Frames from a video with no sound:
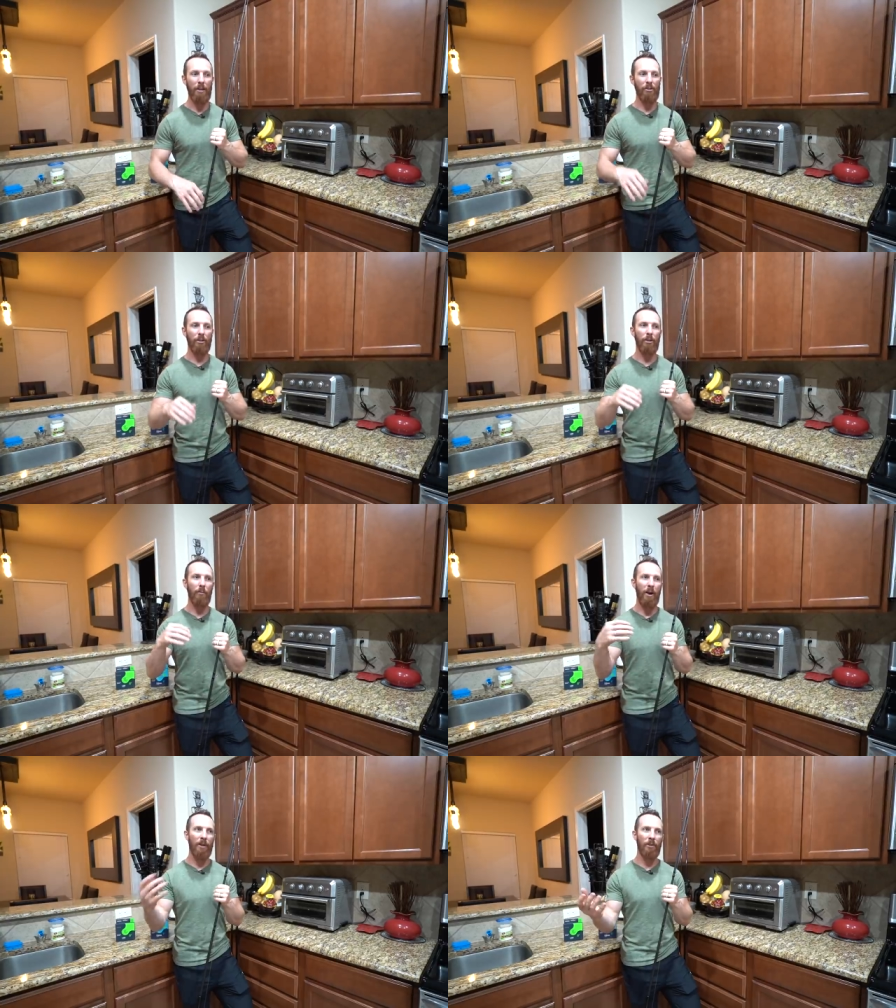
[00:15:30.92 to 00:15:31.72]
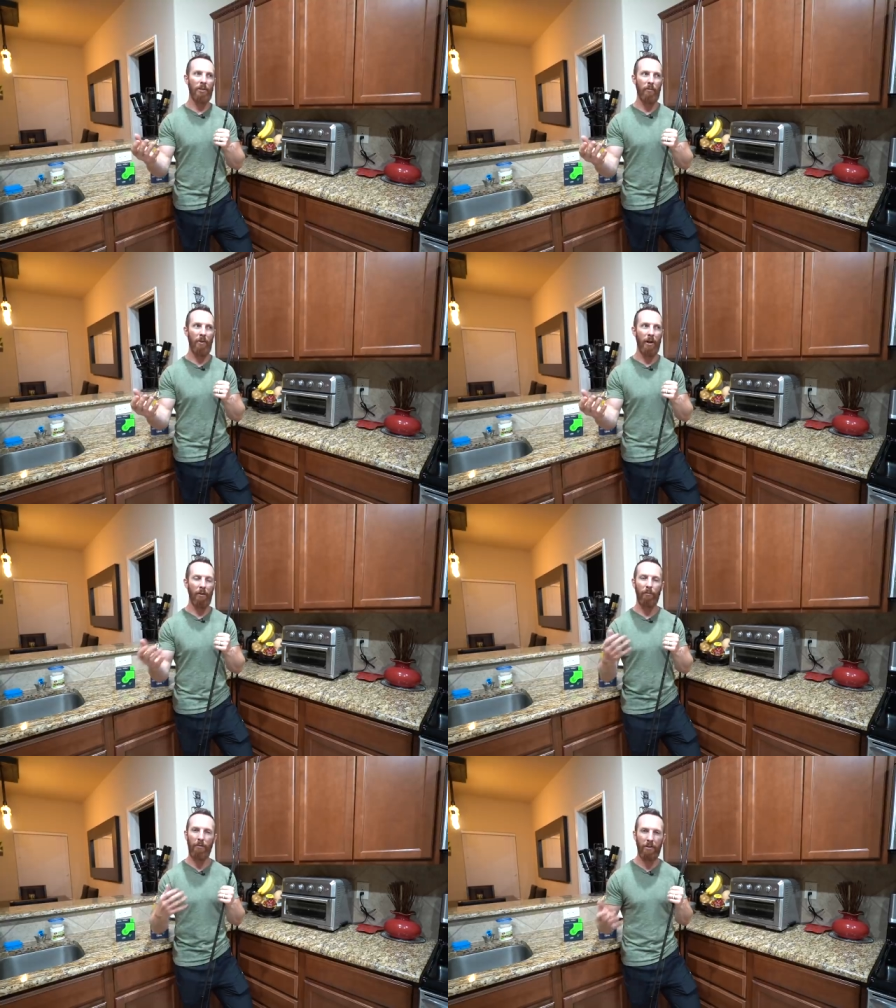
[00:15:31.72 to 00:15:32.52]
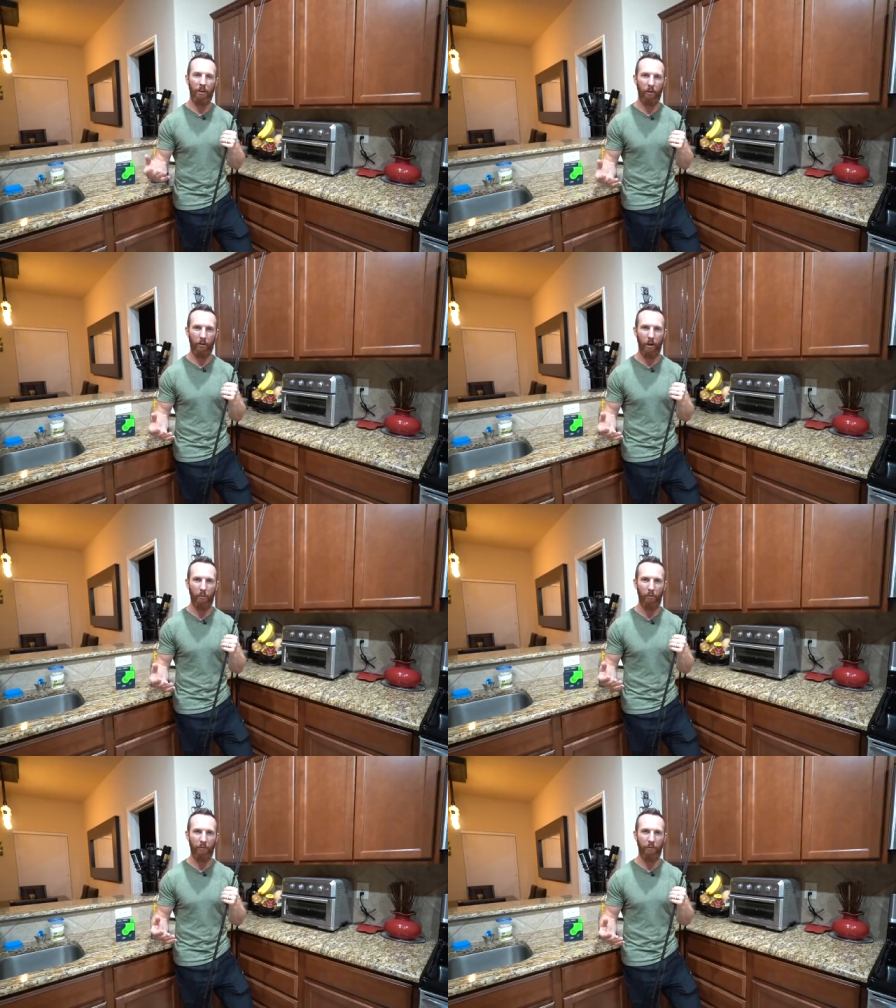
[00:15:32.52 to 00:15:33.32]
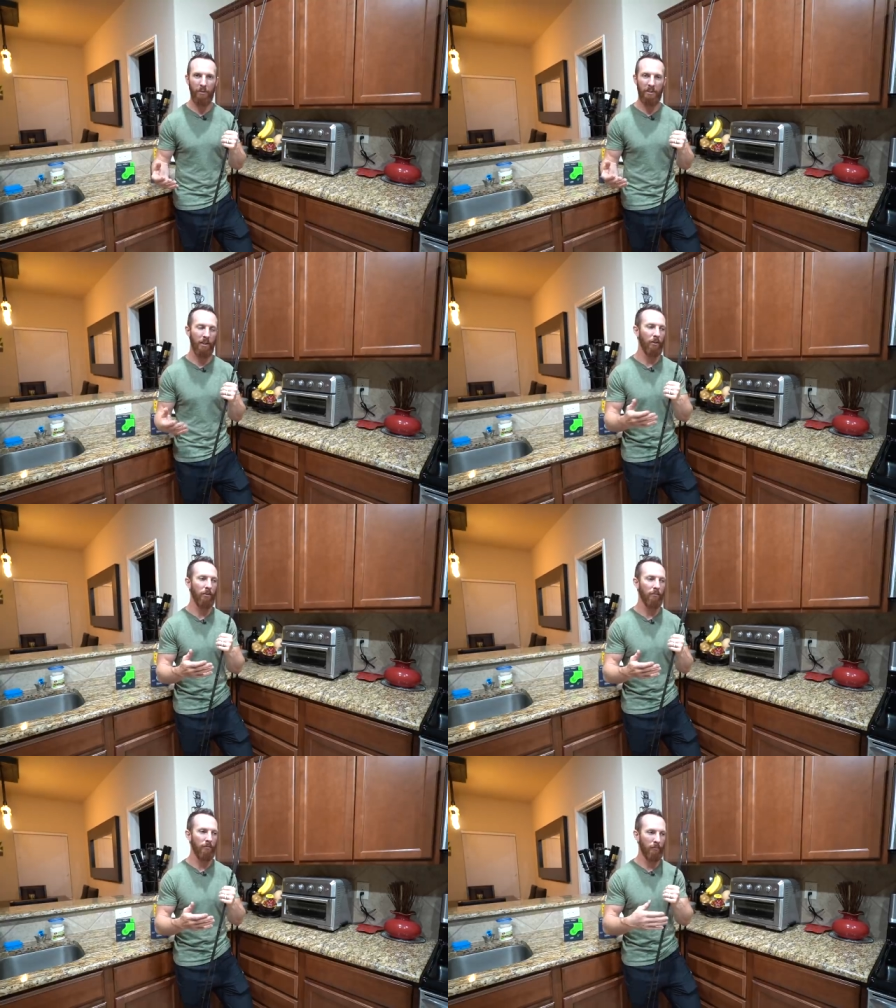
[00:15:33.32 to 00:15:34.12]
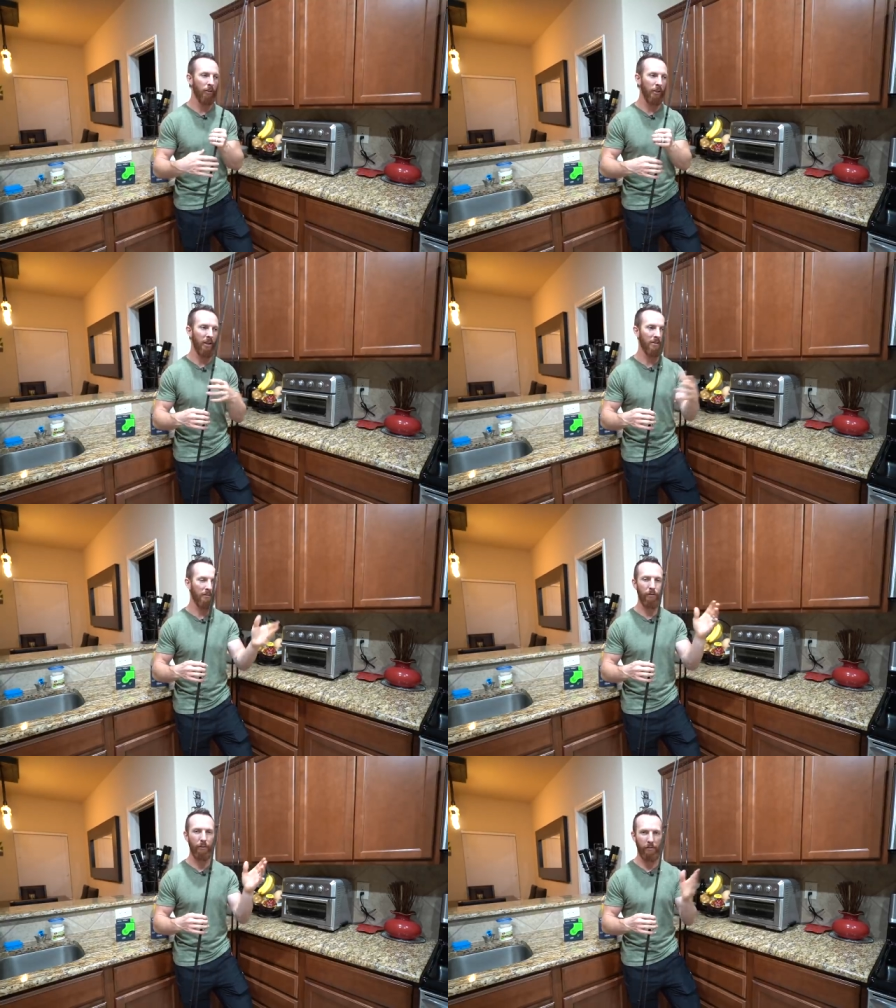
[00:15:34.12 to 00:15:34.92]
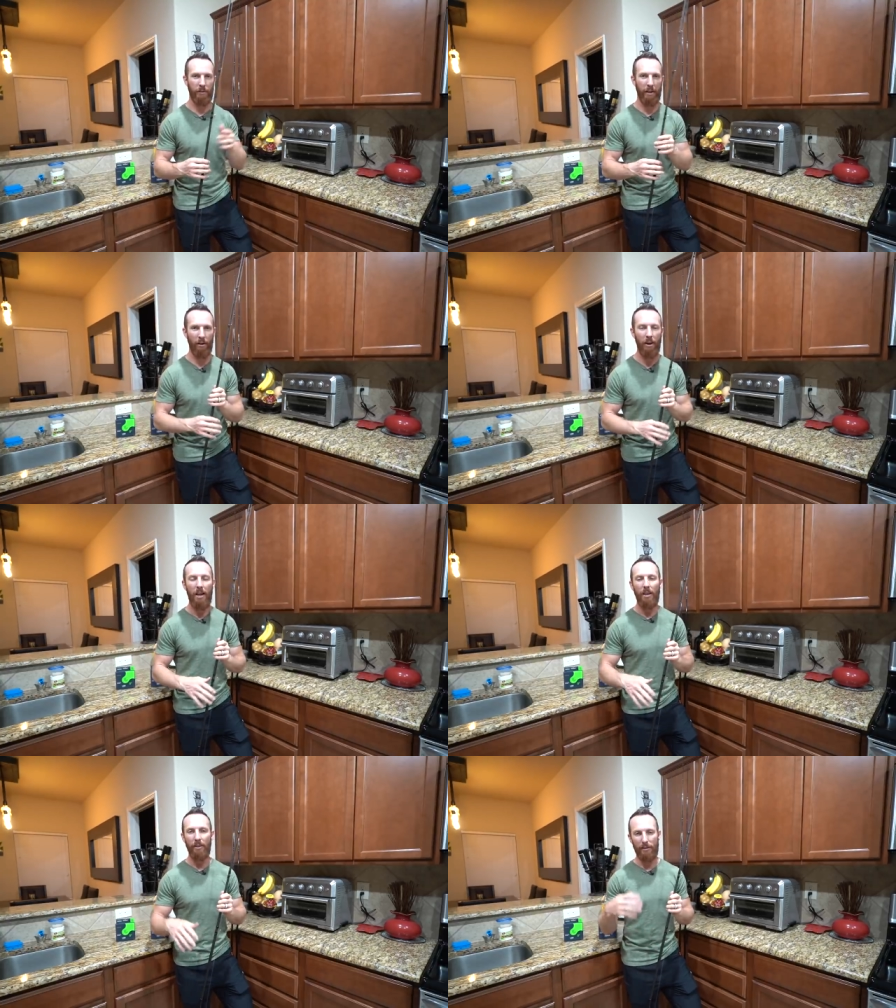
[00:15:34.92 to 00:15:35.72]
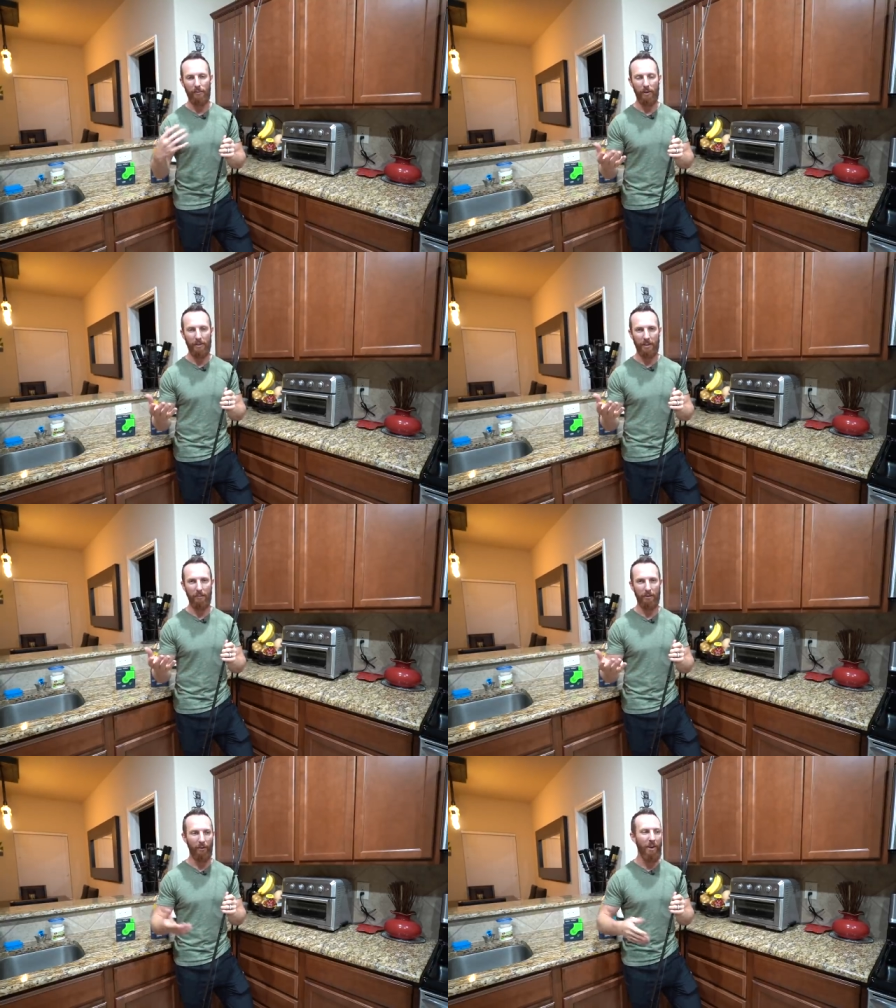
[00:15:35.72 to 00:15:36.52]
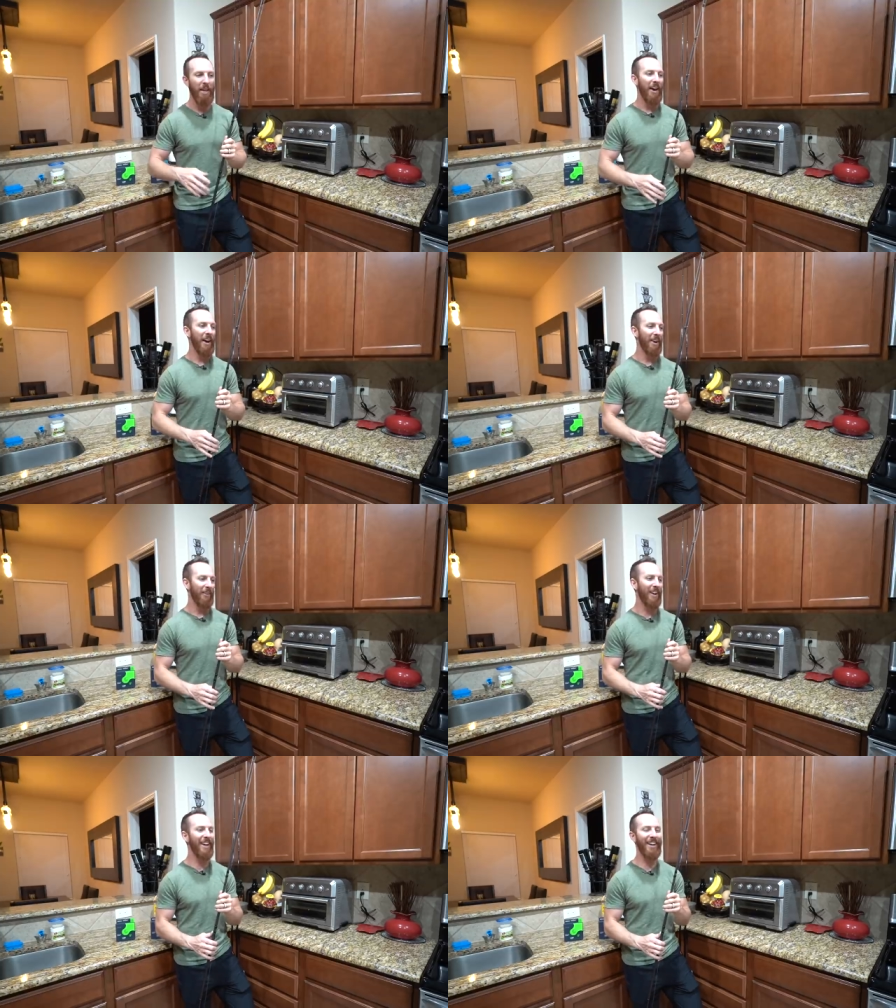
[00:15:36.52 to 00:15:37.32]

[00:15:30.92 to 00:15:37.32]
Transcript: I just couldn't imagine even buying a $50 combo at first and look at us a few years later. This is what it's come to. Uh,